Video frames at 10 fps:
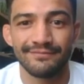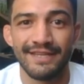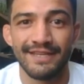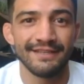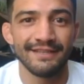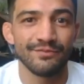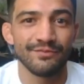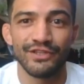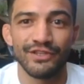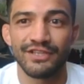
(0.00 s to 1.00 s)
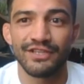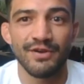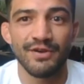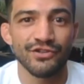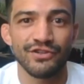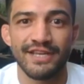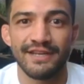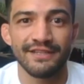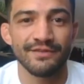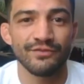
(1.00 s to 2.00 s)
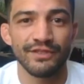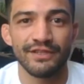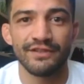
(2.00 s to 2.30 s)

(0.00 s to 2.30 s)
Getting some really good exposure, getting some really